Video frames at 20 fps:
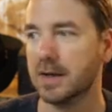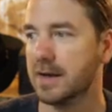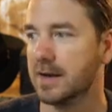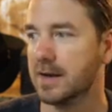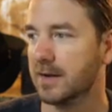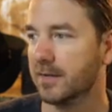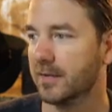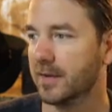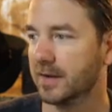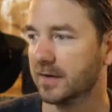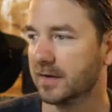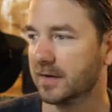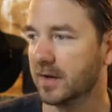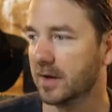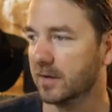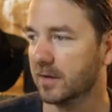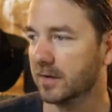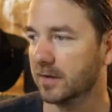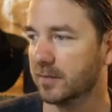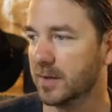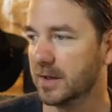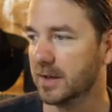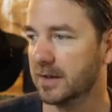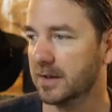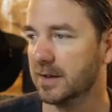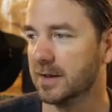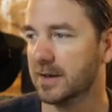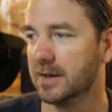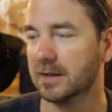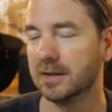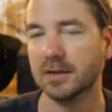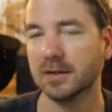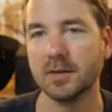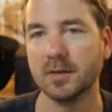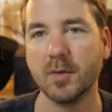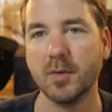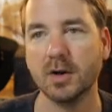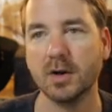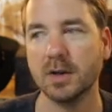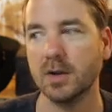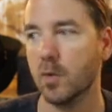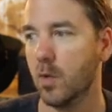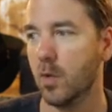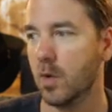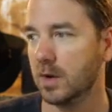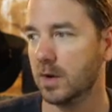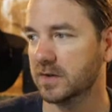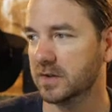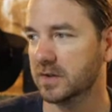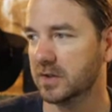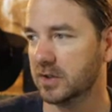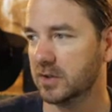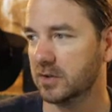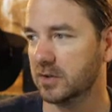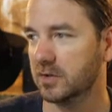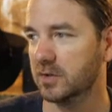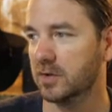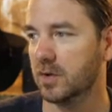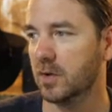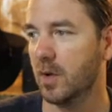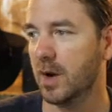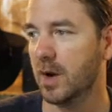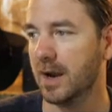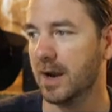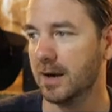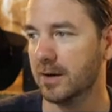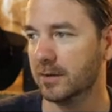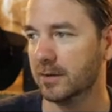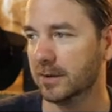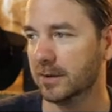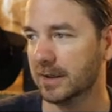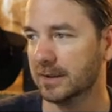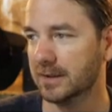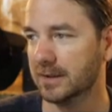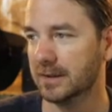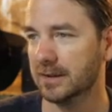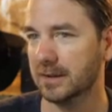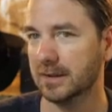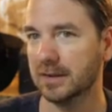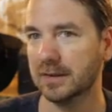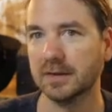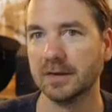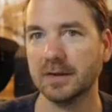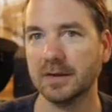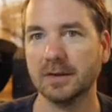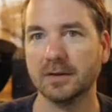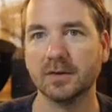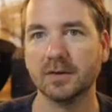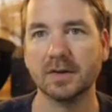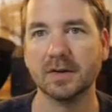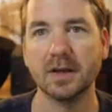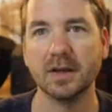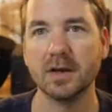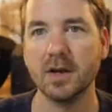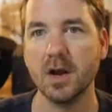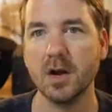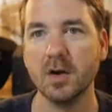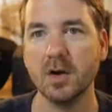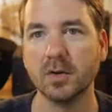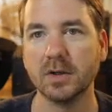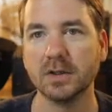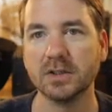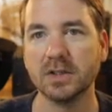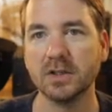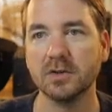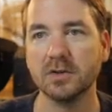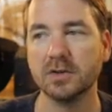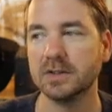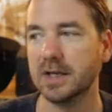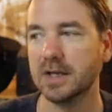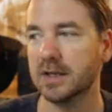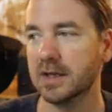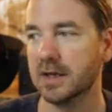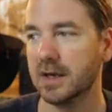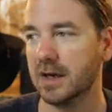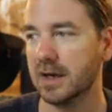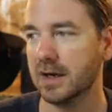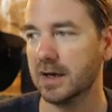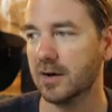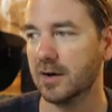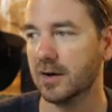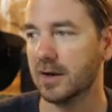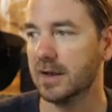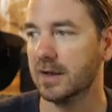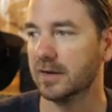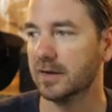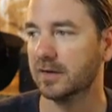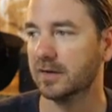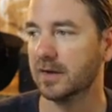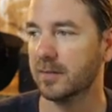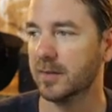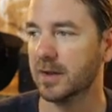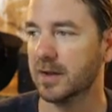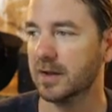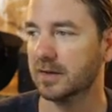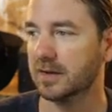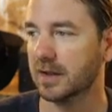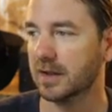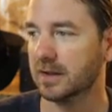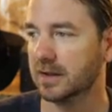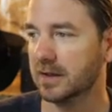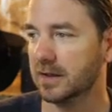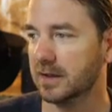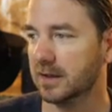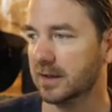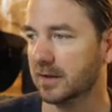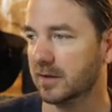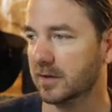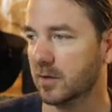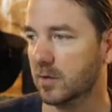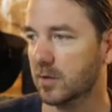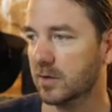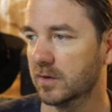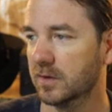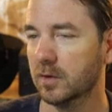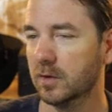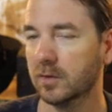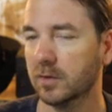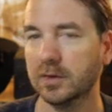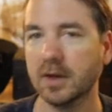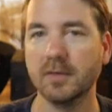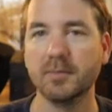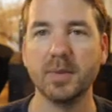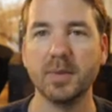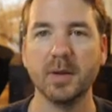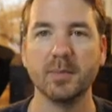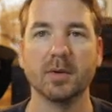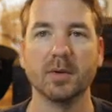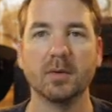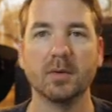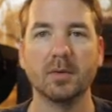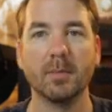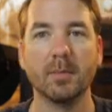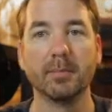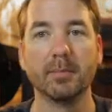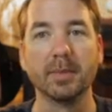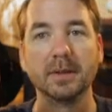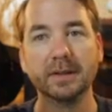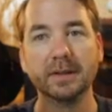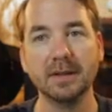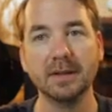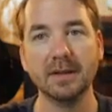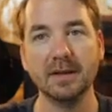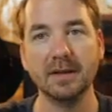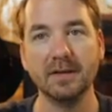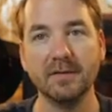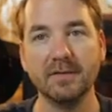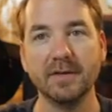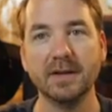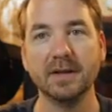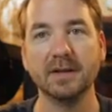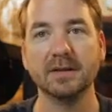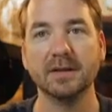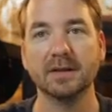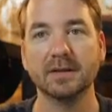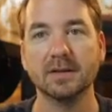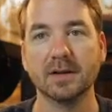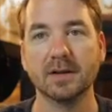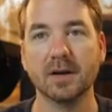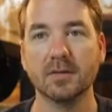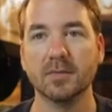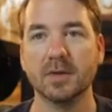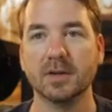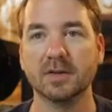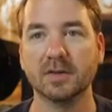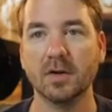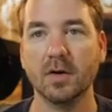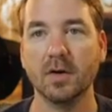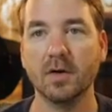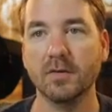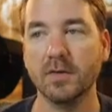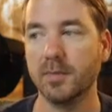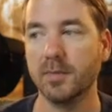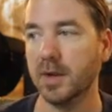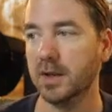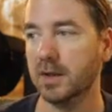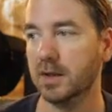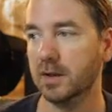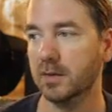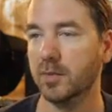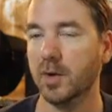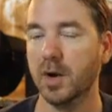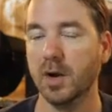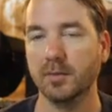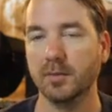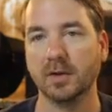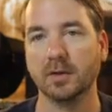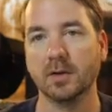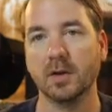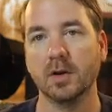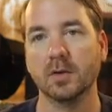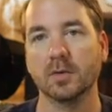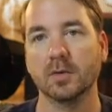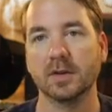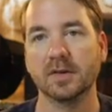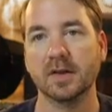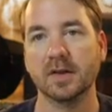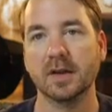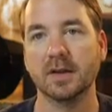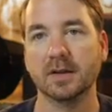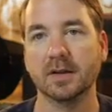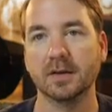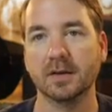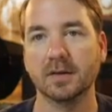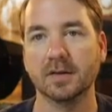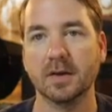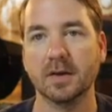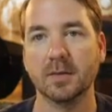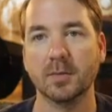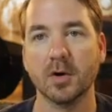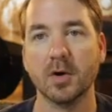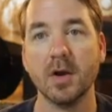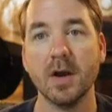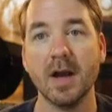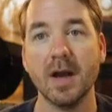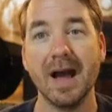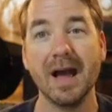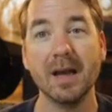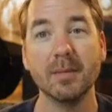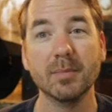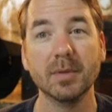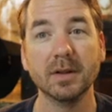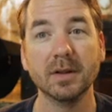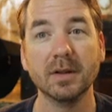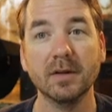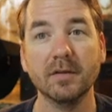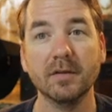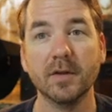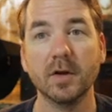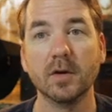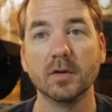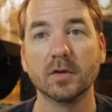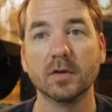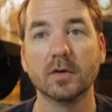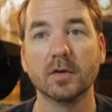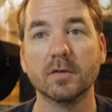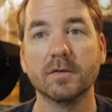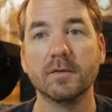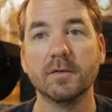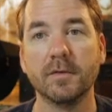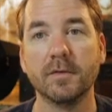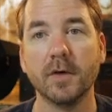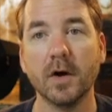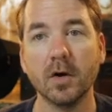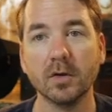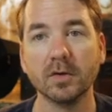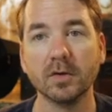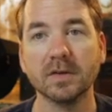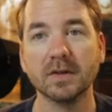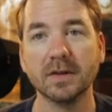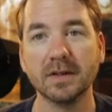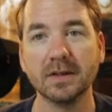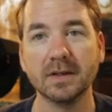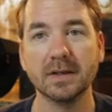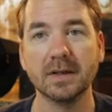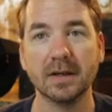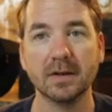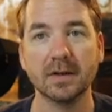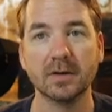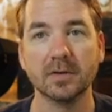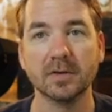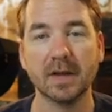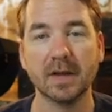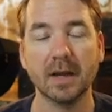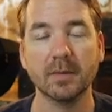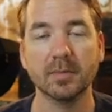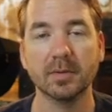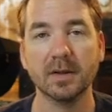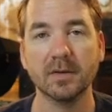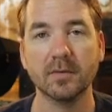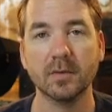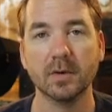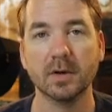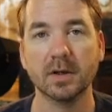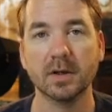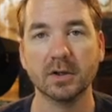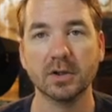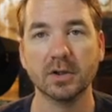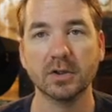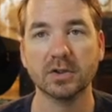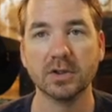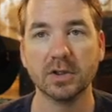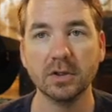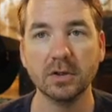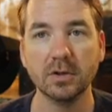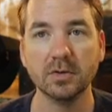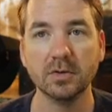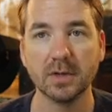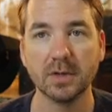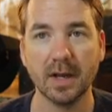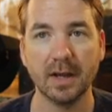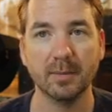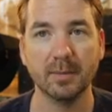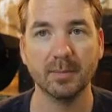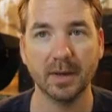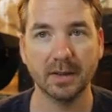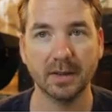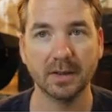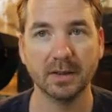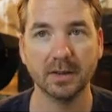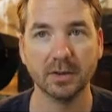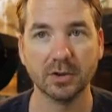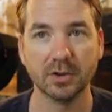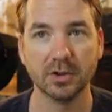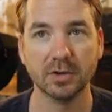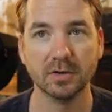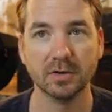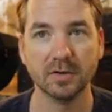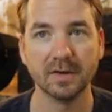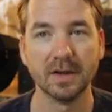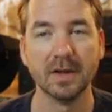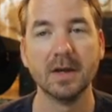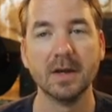This tells me that the market wants to continue to go higher like this. They're saying, no, continue to take it higher. Some of this, I think, is a result of people believing that the government solved the banking problems along with us heading into summer. I believe those are false indicators. I believe we're going to continue to have banking issues.